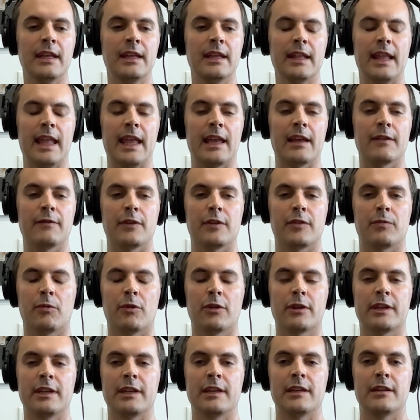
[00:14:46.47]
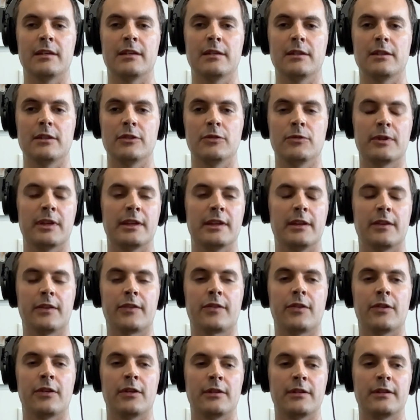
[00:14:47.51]
hey, if it's working, you can
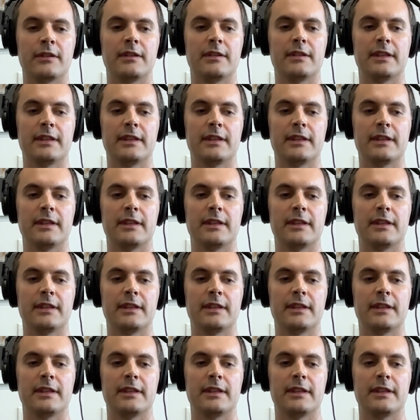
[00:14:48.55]
insert